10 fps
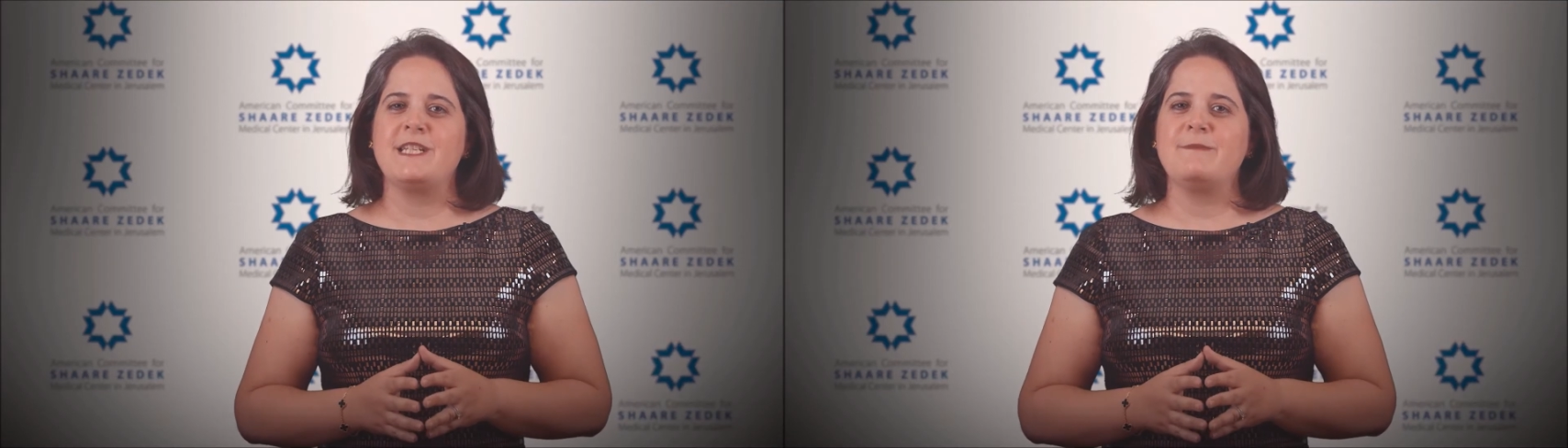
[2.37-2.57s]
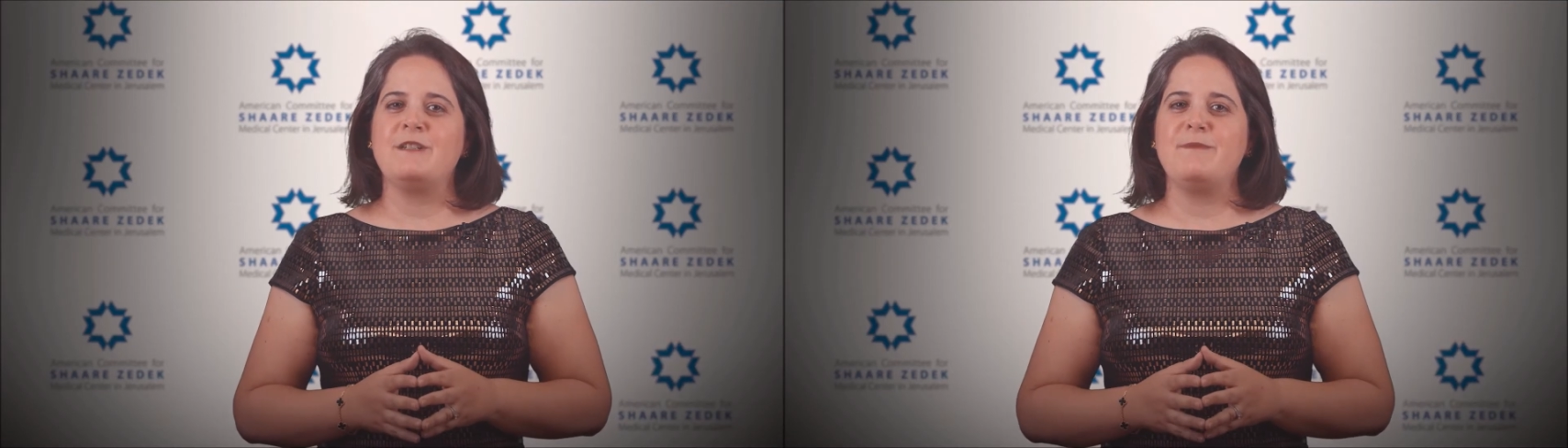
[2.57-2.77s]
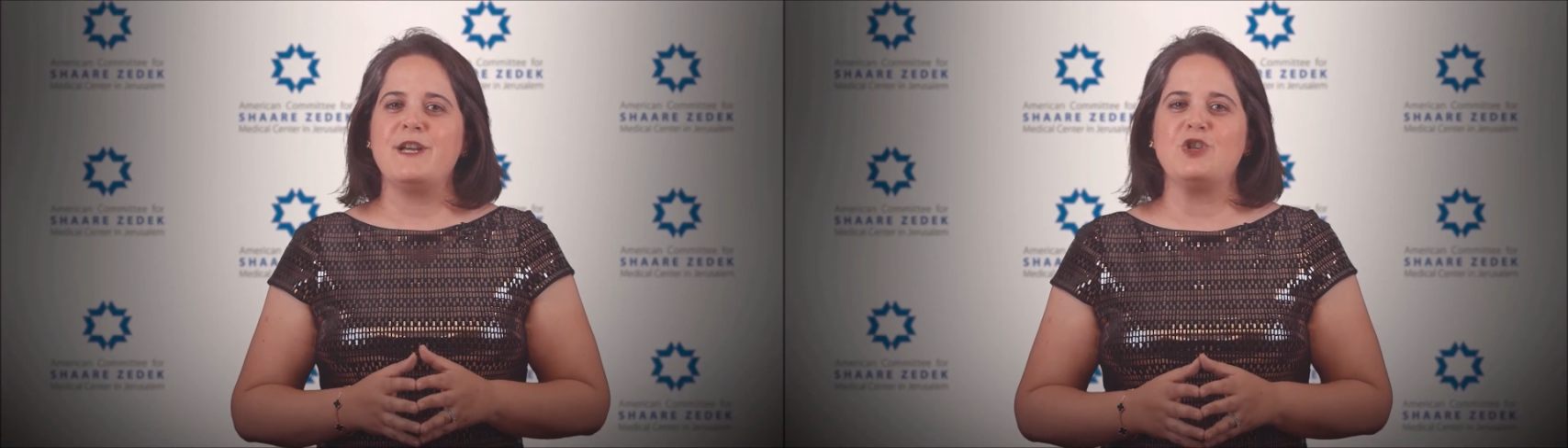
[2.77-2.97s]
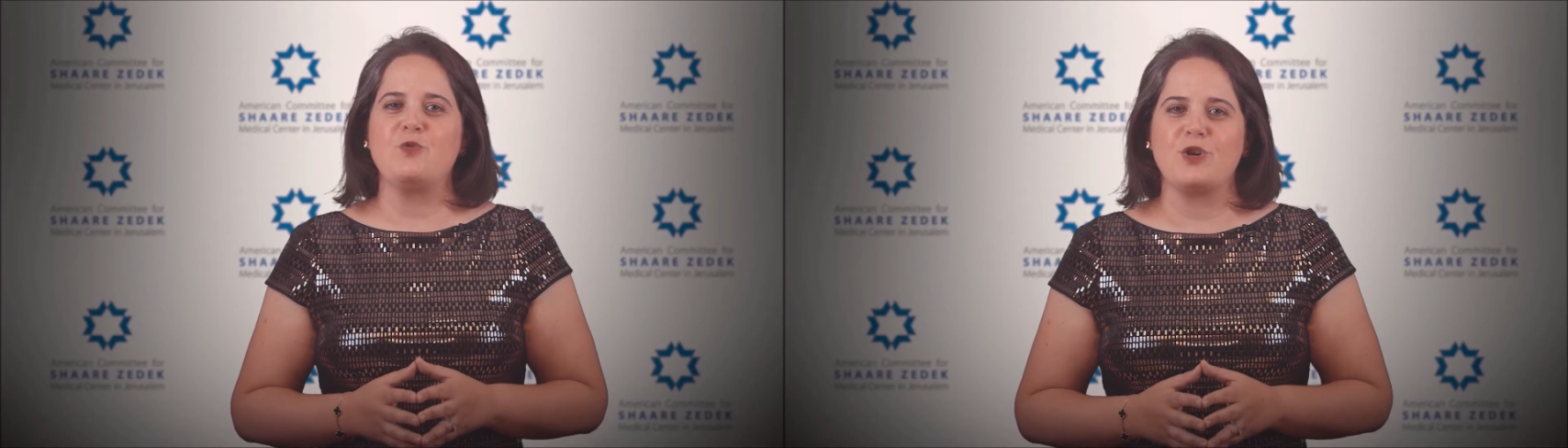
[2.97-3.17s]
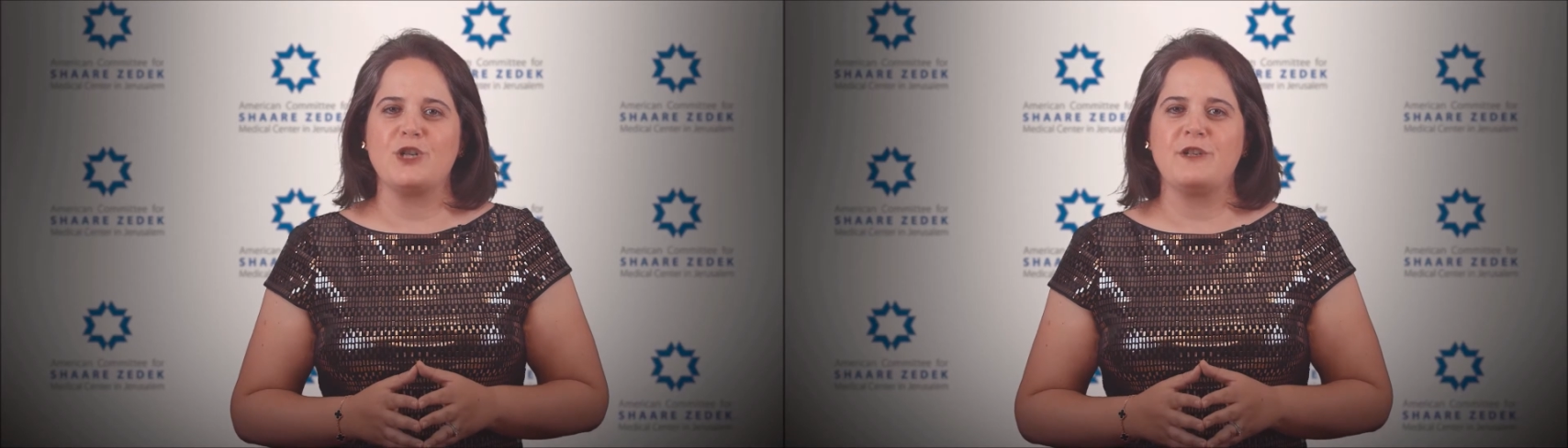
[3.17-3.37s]
some
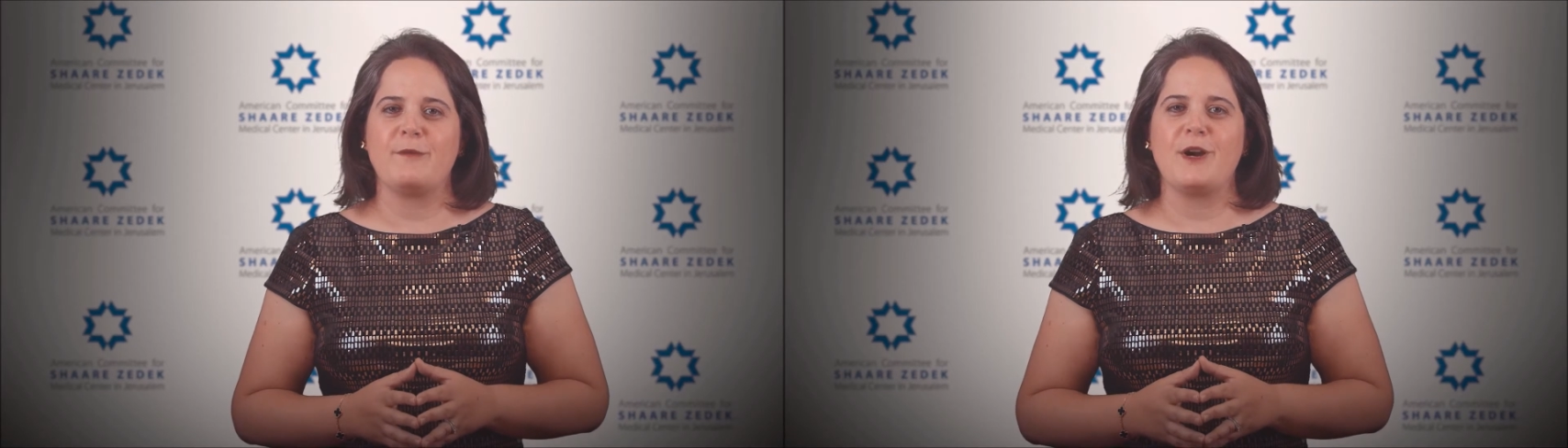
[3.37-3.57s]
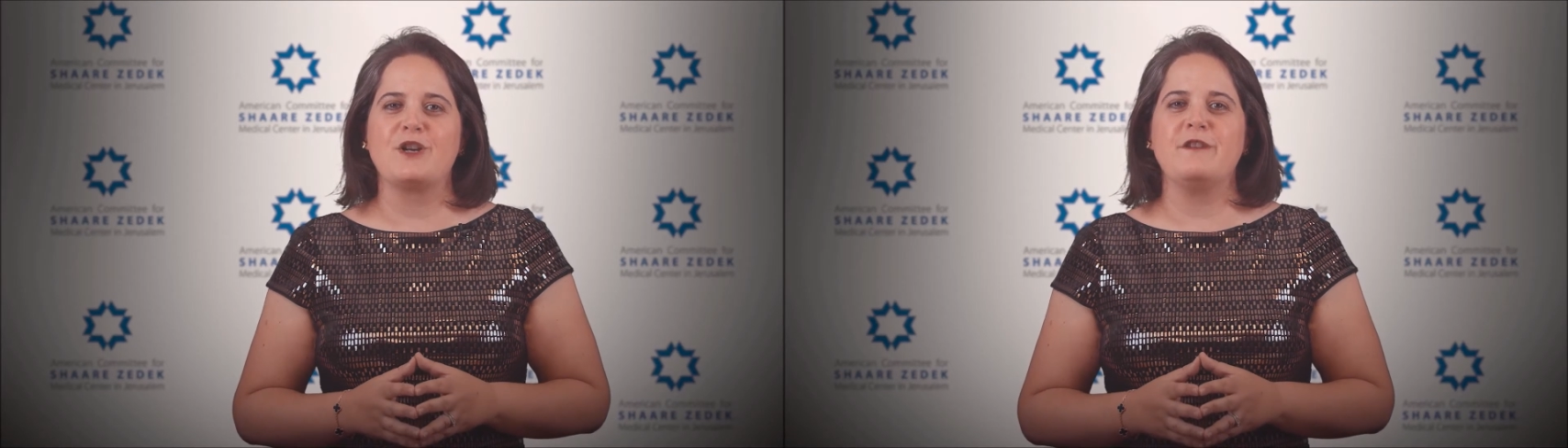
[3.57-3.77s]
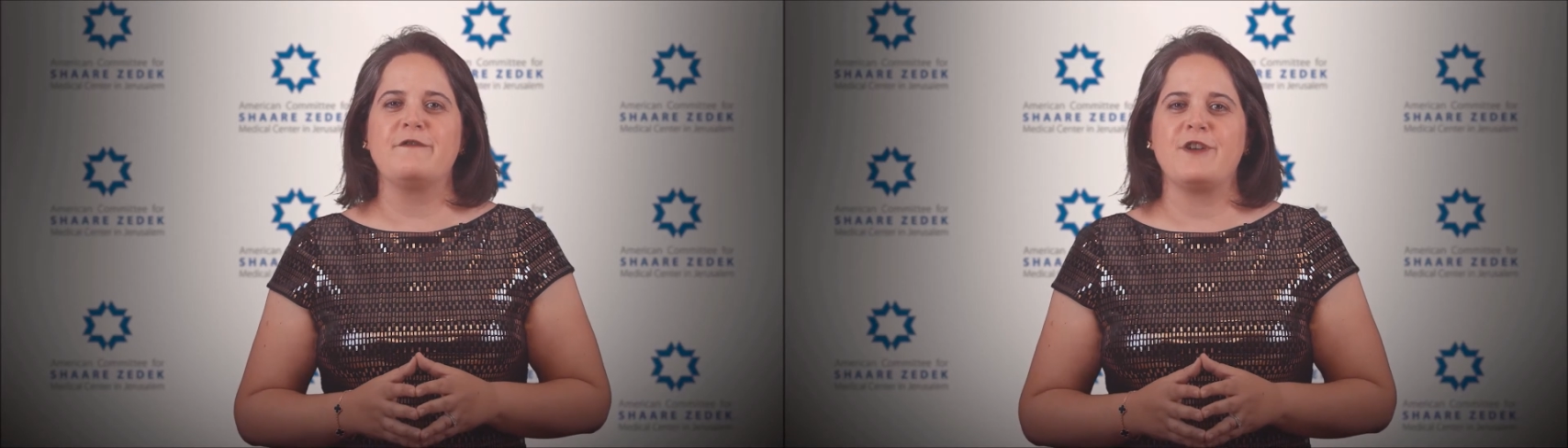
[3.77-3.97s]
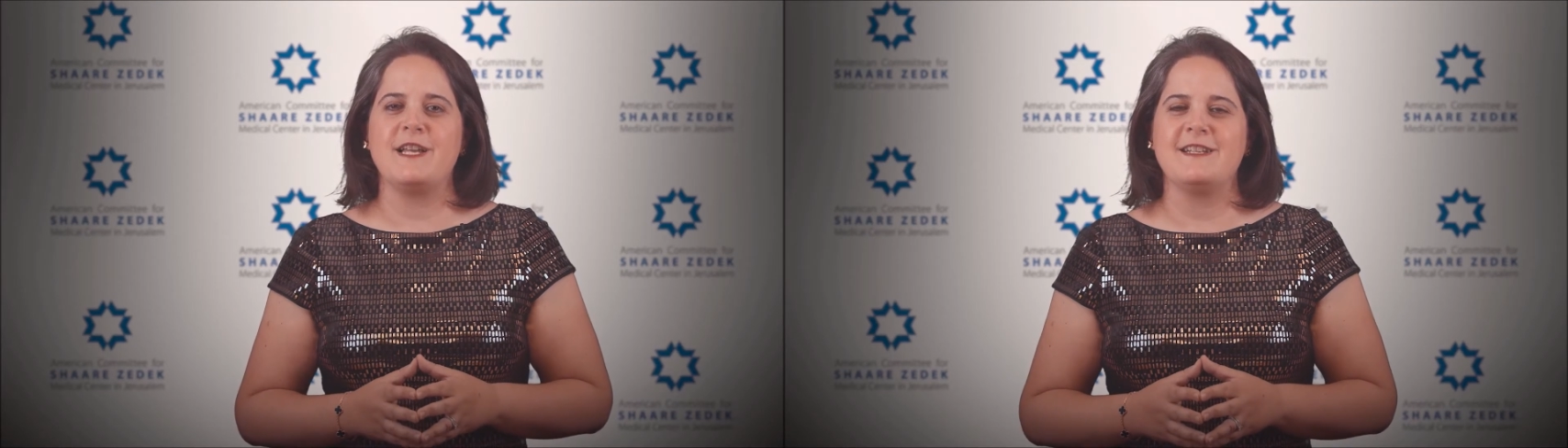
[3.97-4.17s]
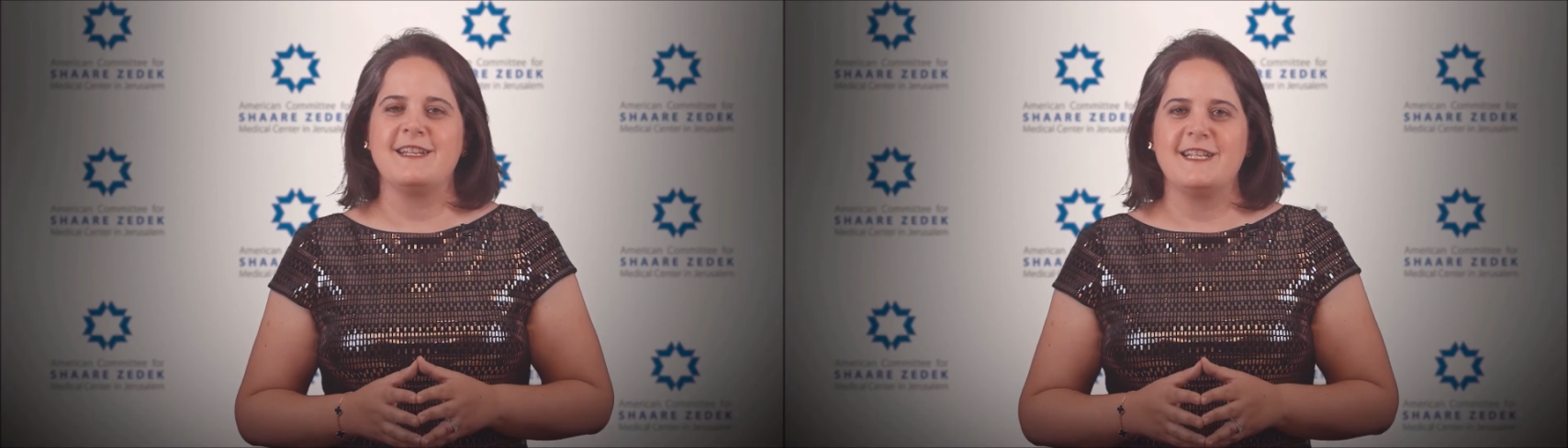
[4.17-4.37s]
special words from our good
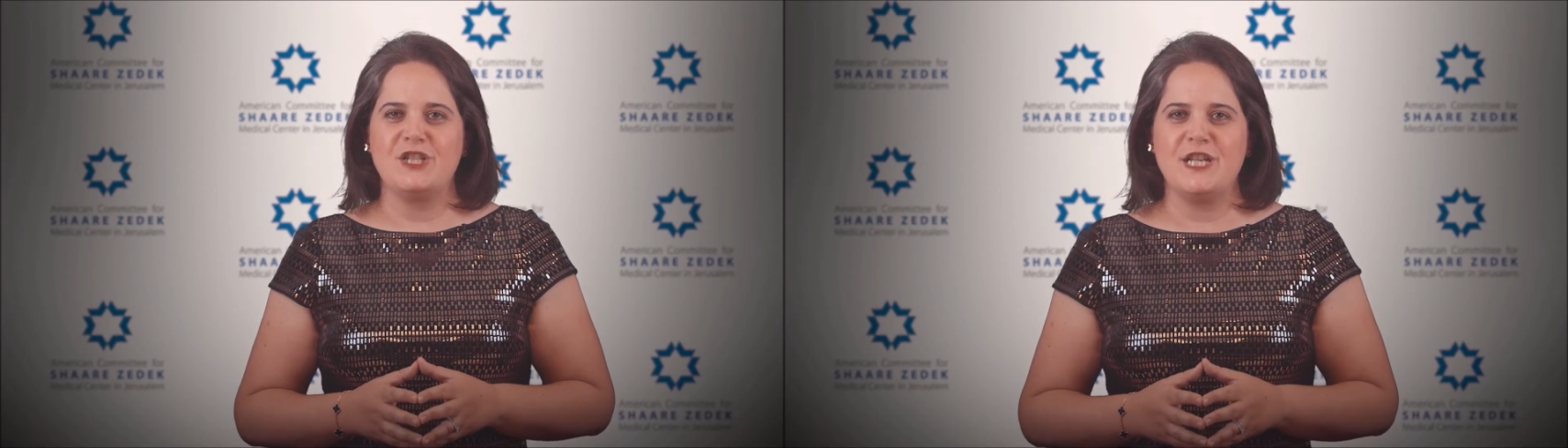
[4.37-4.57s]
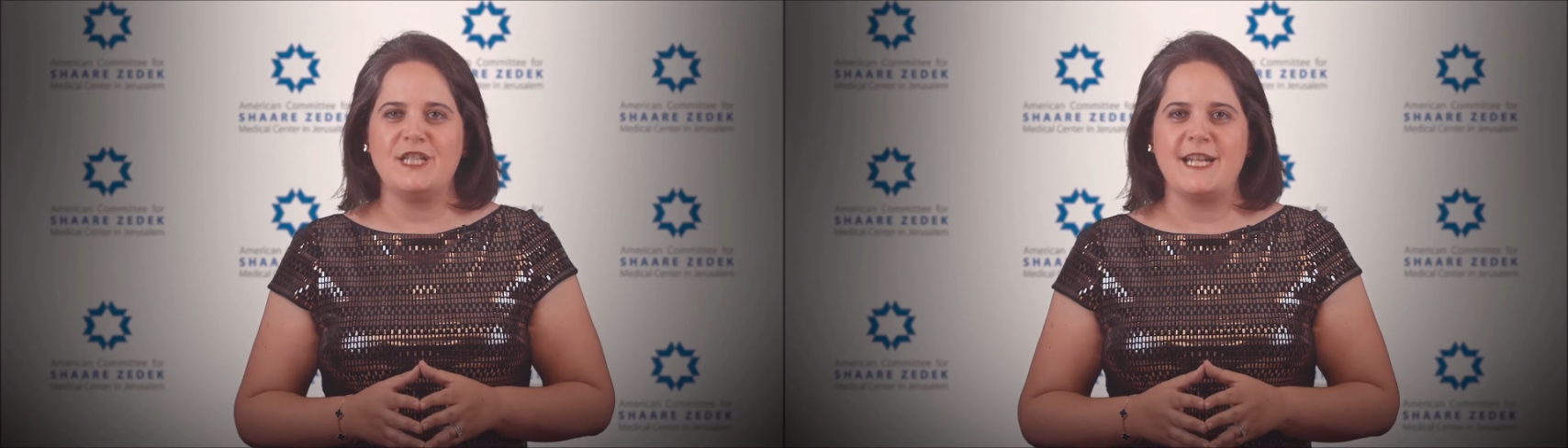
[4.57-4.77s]
friend, Jason